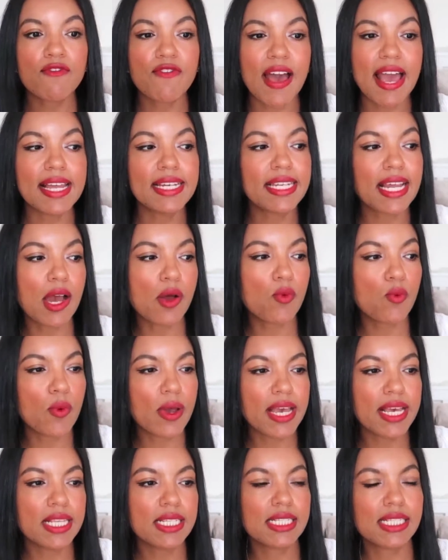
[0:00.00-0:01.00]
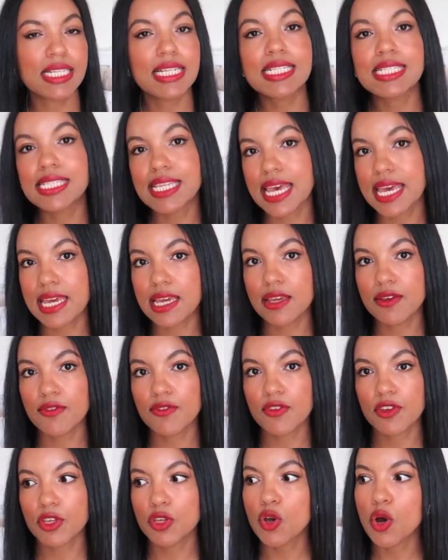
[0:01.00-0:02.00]
Find out ways to
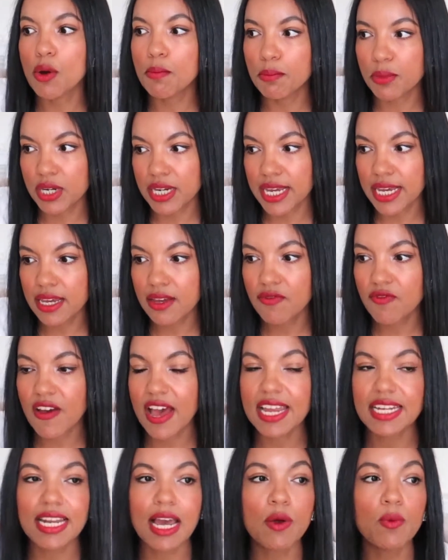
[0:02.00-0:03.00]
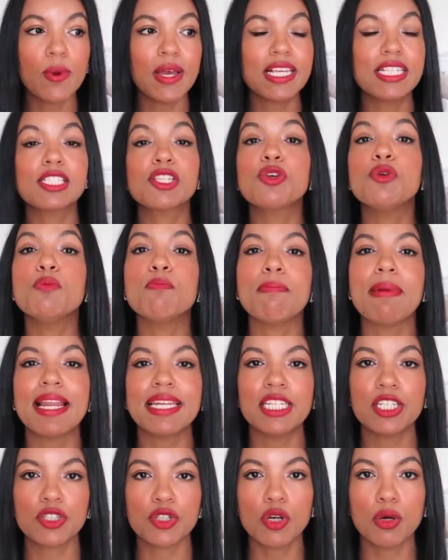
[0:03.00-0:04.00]
save your money. Find out ways to
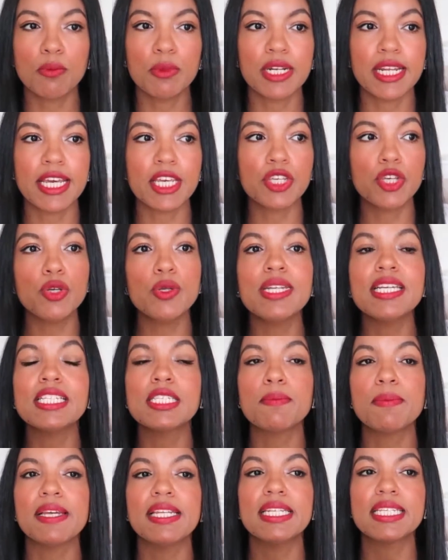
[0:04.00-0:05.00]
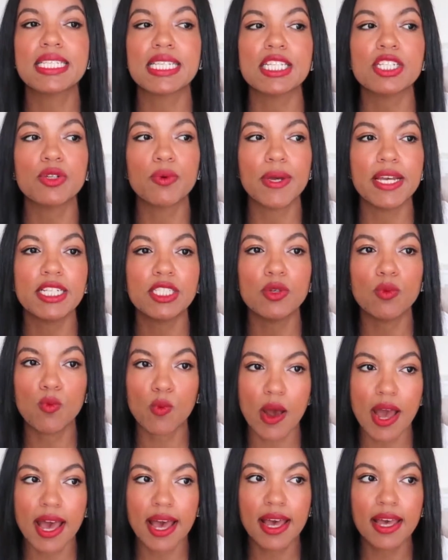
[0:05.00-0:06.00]
manage your money. You need to be in a
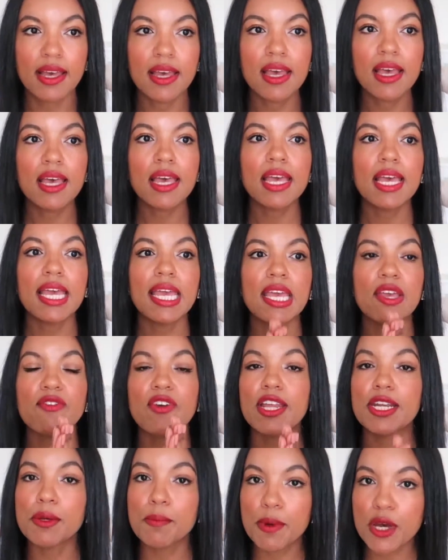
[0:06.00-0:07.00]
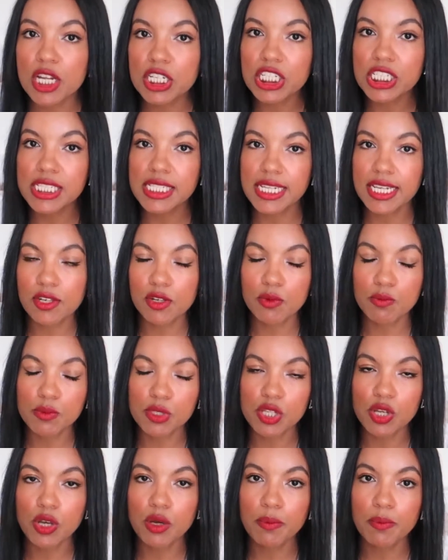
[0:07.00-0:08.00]
situation where if an emergency
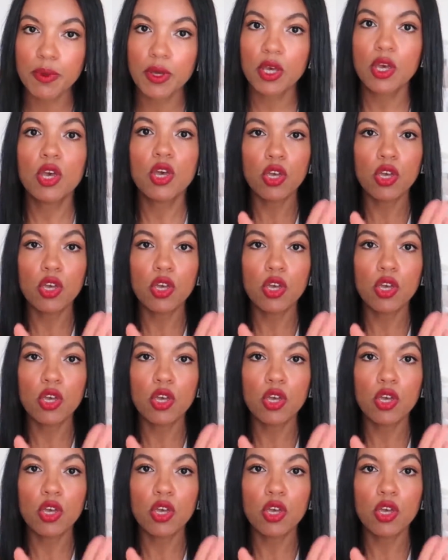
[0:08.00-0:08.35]
comes up,